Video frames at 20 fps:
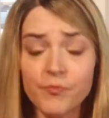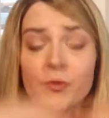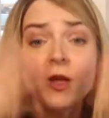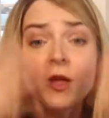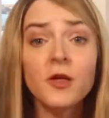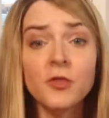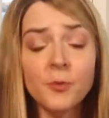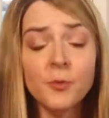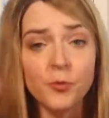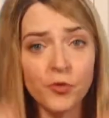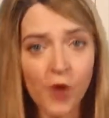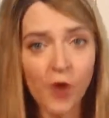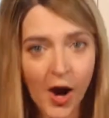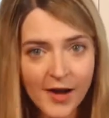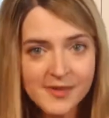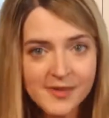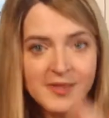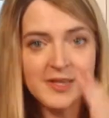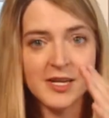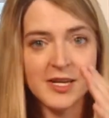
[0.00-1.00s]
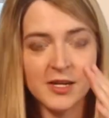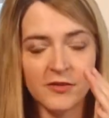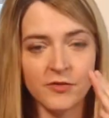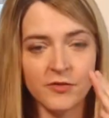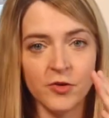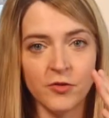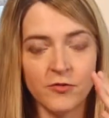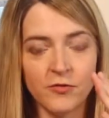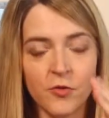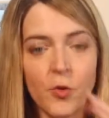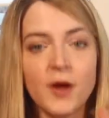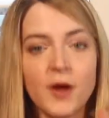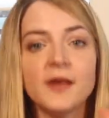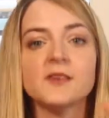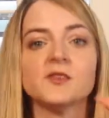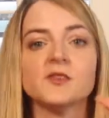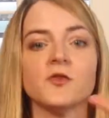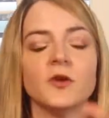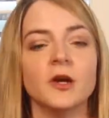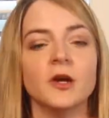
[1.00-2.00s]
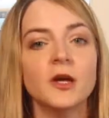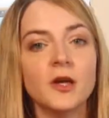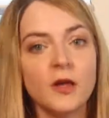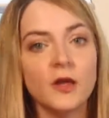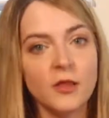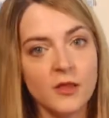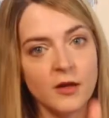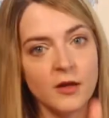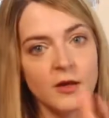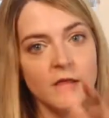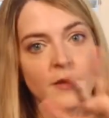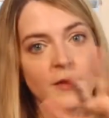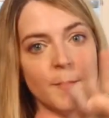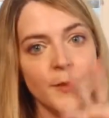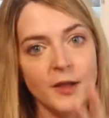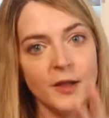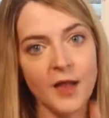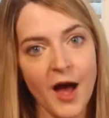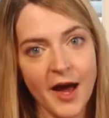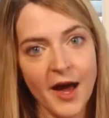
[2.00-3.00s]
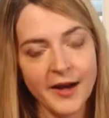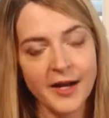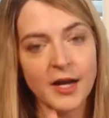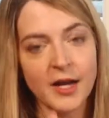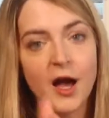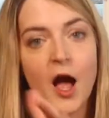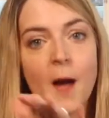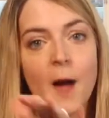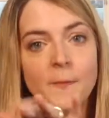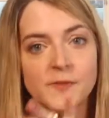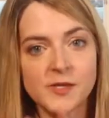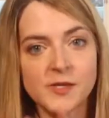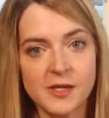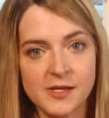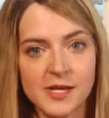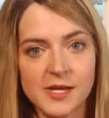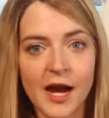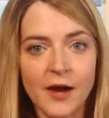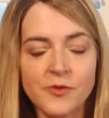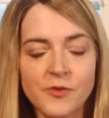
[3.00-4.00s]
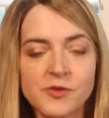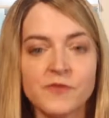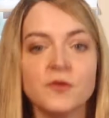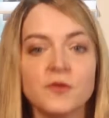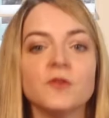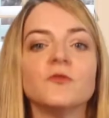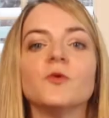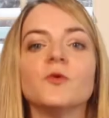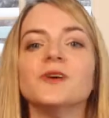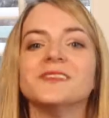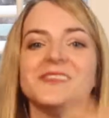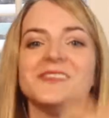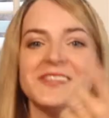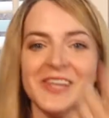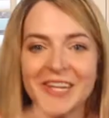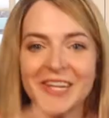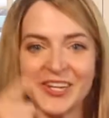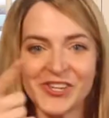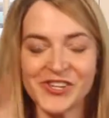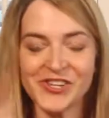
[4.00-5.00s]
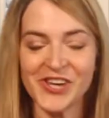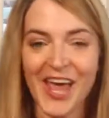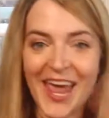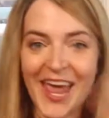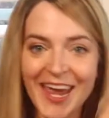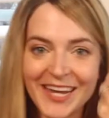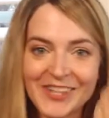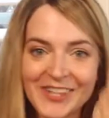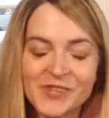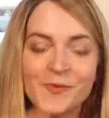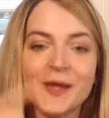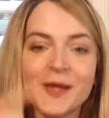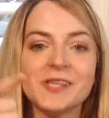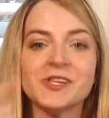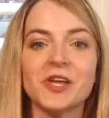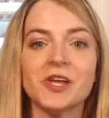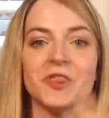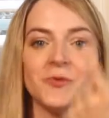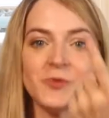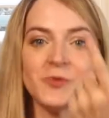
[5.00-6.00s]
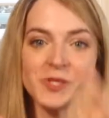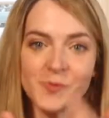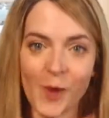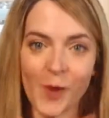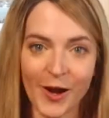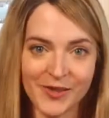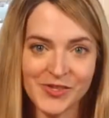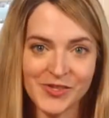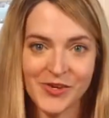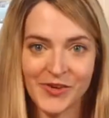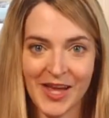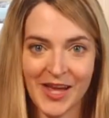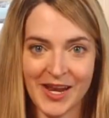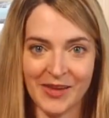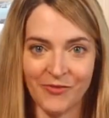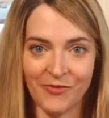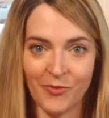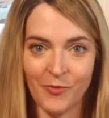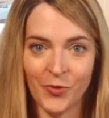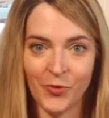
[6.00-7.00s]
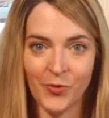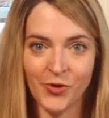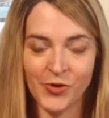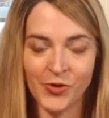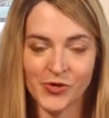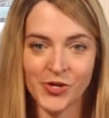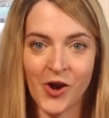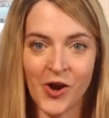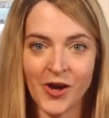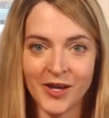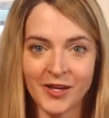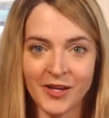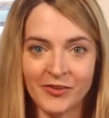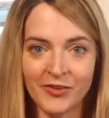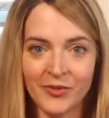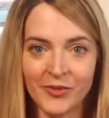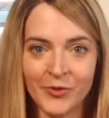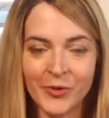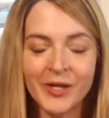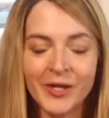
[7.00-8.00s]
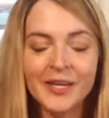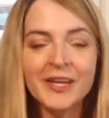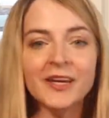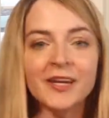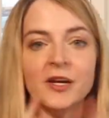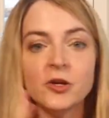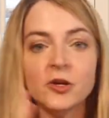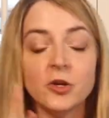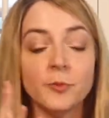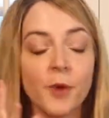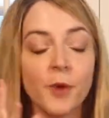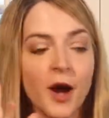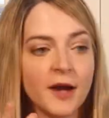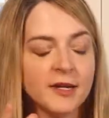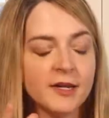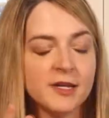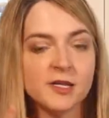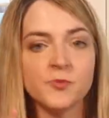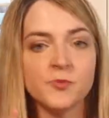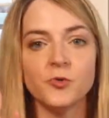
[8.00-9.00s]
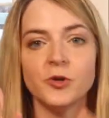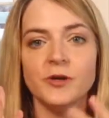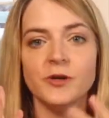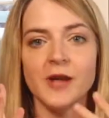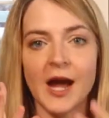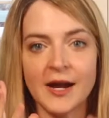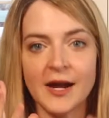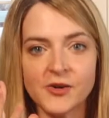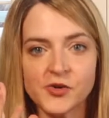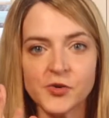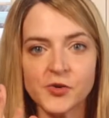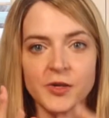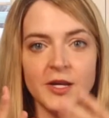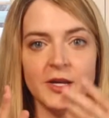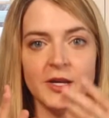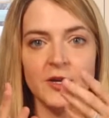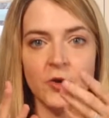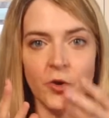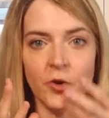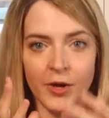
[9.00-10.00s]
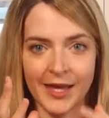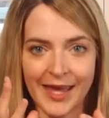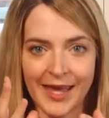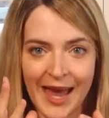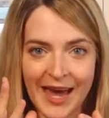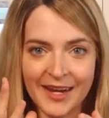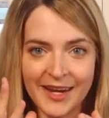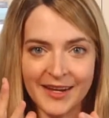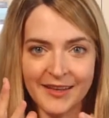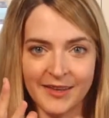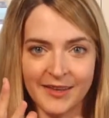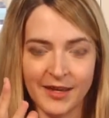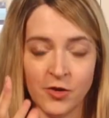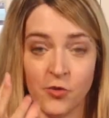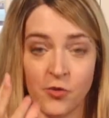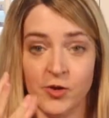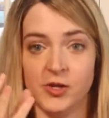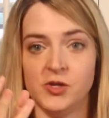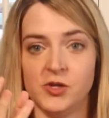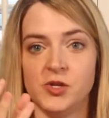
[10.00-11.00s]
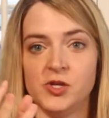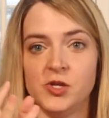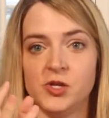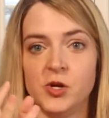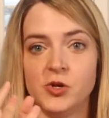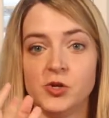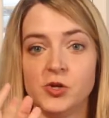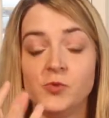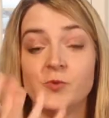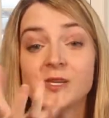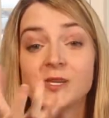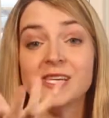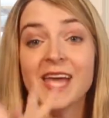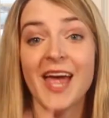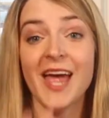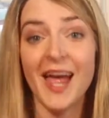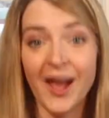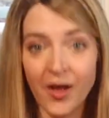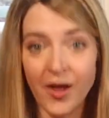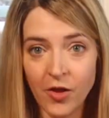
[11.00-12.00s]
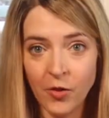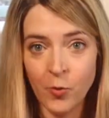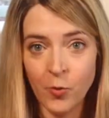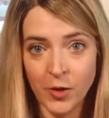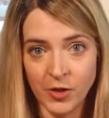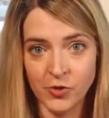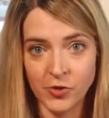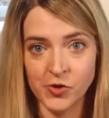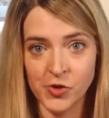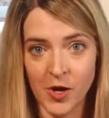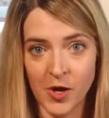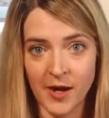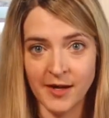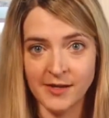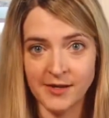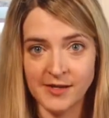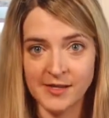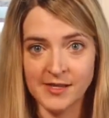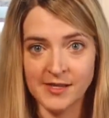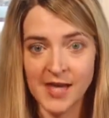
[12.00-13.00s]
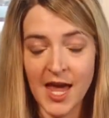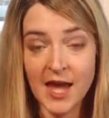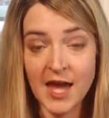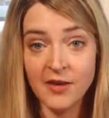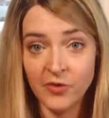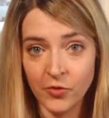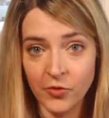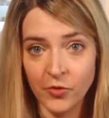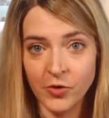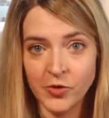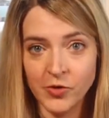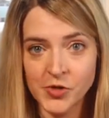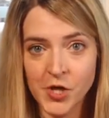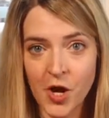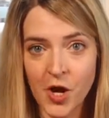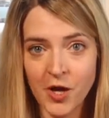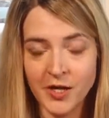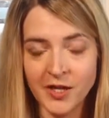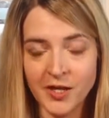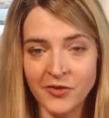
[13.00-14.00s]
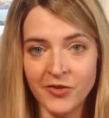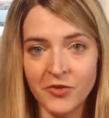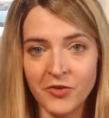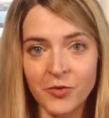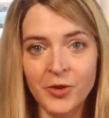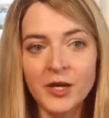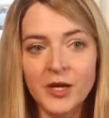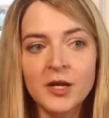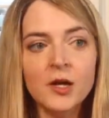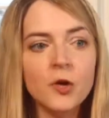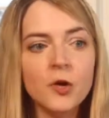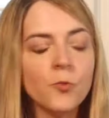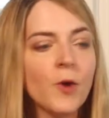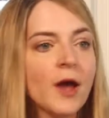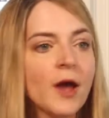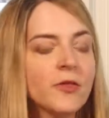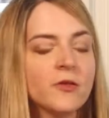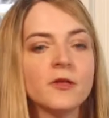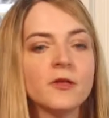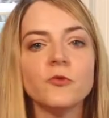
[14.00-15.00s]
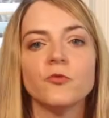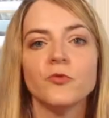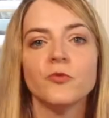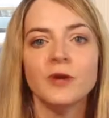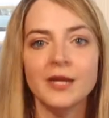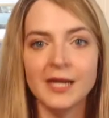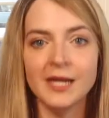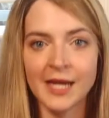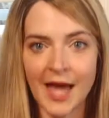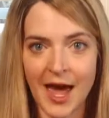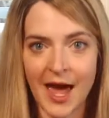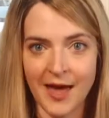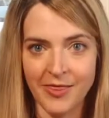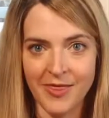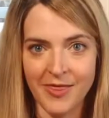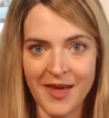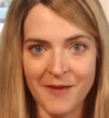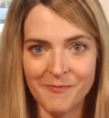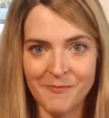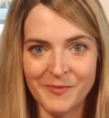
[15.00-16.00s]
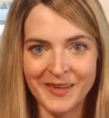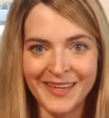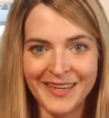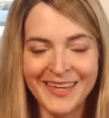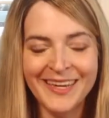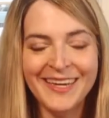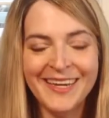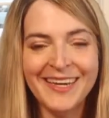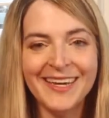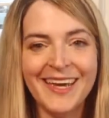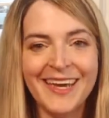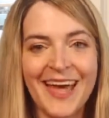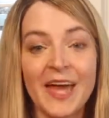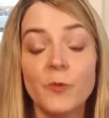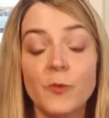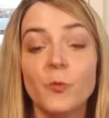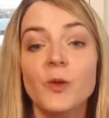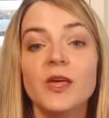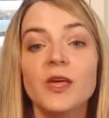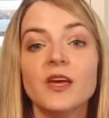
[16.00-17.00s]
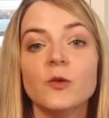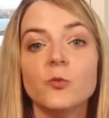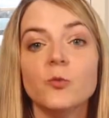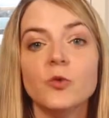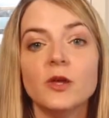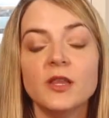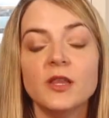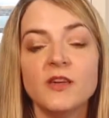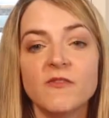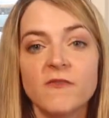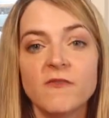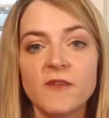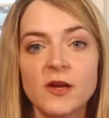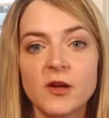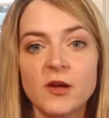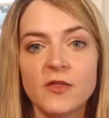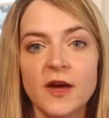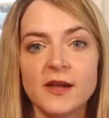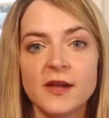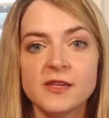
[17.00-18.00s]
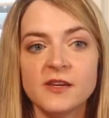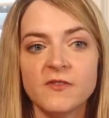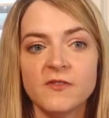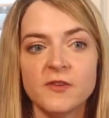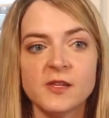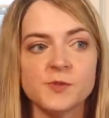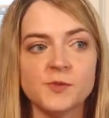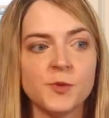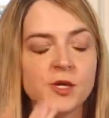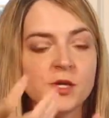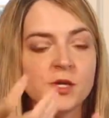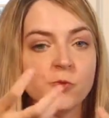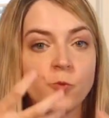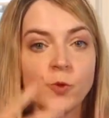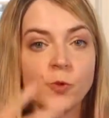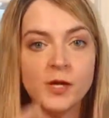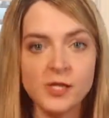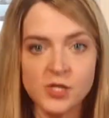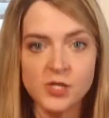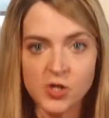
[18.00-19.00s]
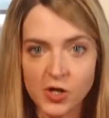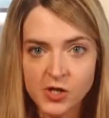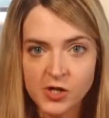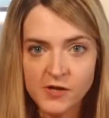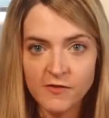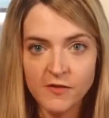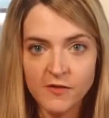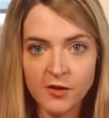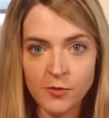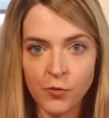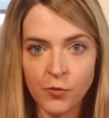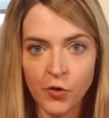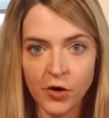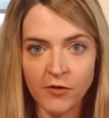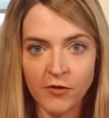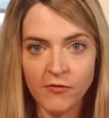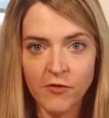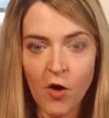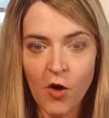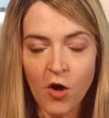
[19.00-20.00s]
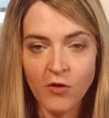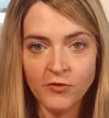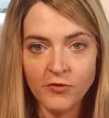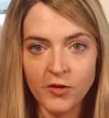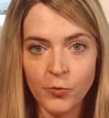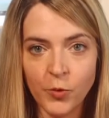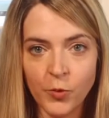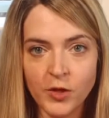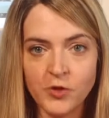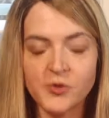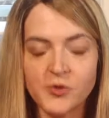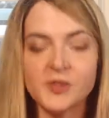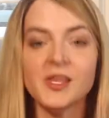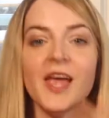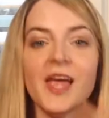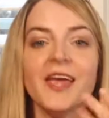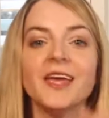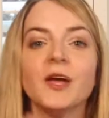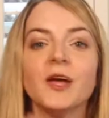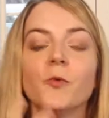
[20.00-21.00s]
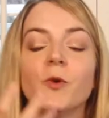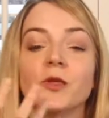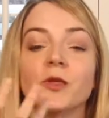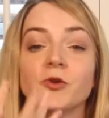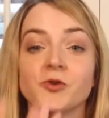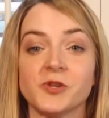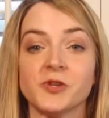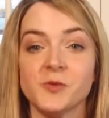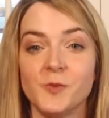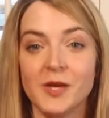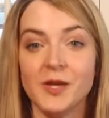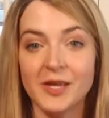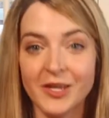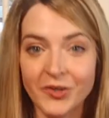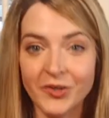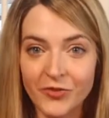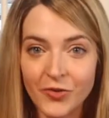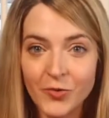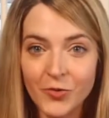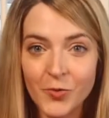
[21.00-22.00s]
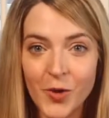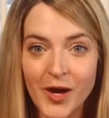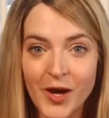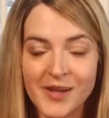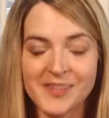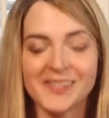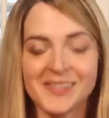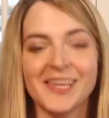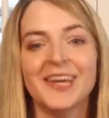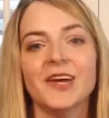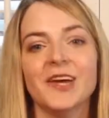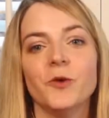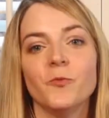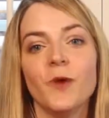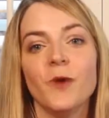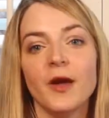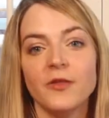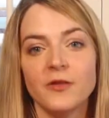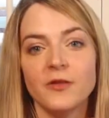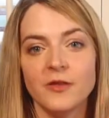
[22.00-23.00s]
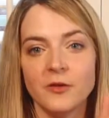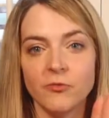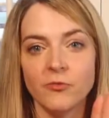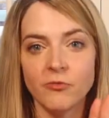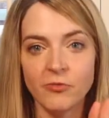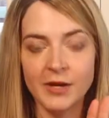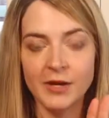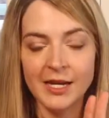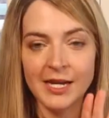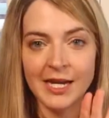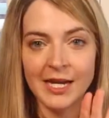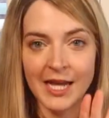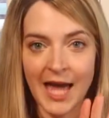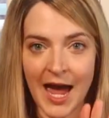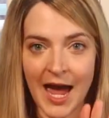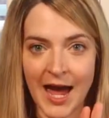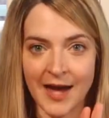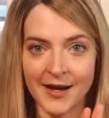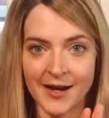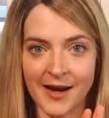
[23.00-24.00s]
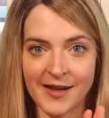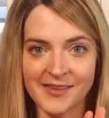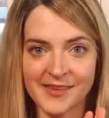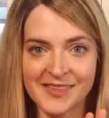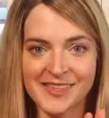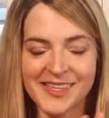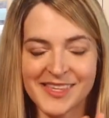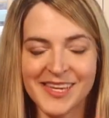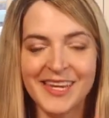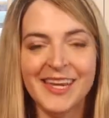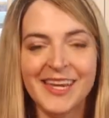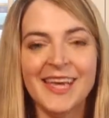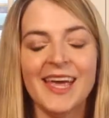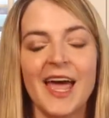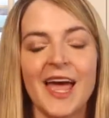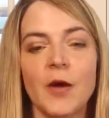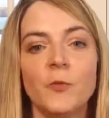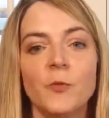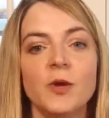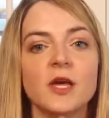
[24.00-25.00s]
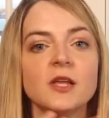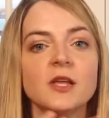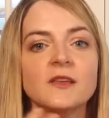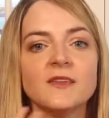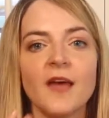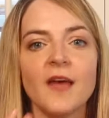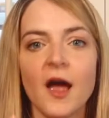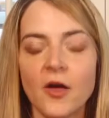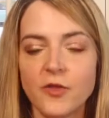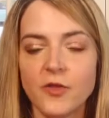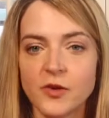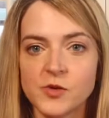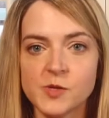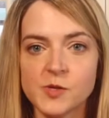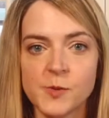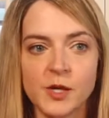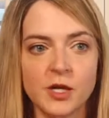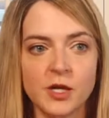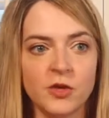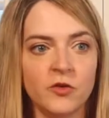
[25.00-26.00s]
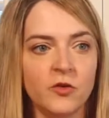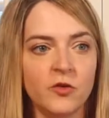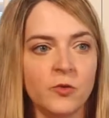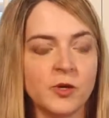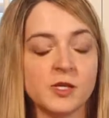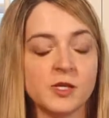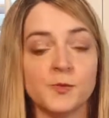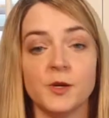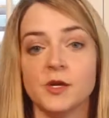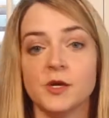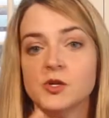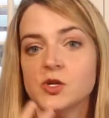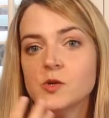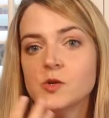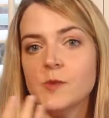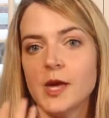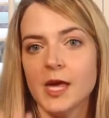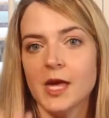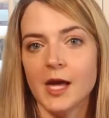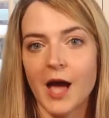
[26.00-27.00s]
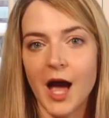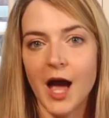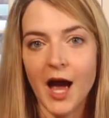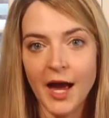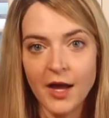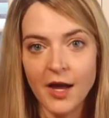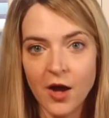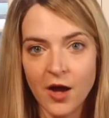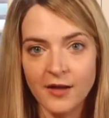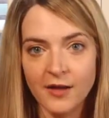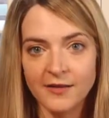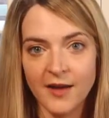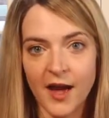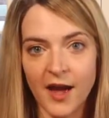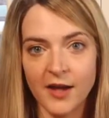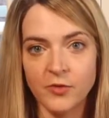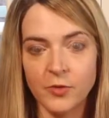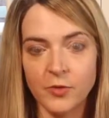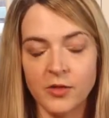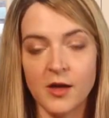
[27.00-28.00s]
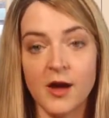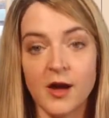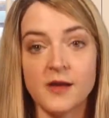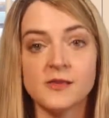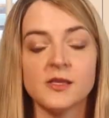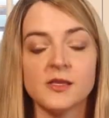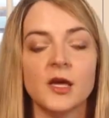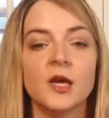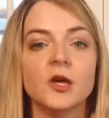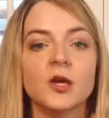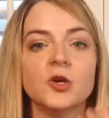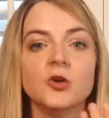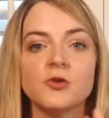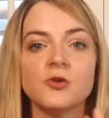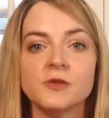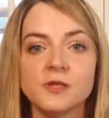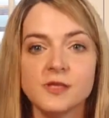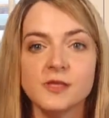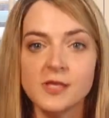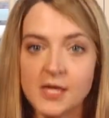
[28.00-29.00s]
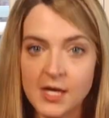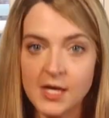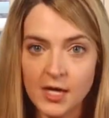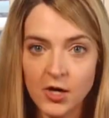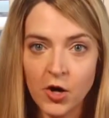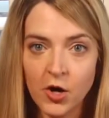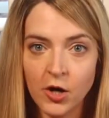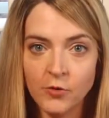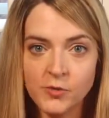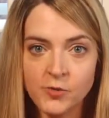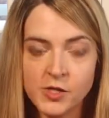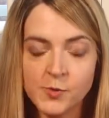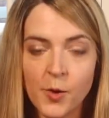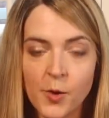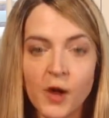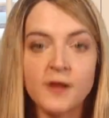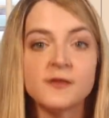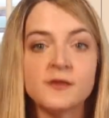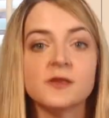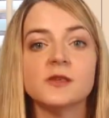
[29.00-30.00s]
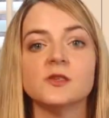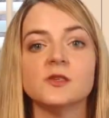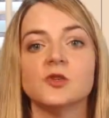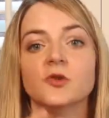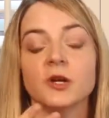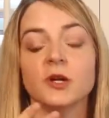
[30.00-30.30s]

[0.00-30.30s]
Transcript: the prosody of your voice, or the melodic ups and downs of your voice, is going to change based on the response you're getting from who you're talking to. Your body is more naturally and organically going to start to tell what you're trying to say to who you're talking to, rather than reading at them. And we can really feel that difference because we start to feel more involved in what you're saying when you're speaking to us rather than reading at us. And we can tell that you're speaking to us because you're making eye contact with us, you're seeing our responses, you're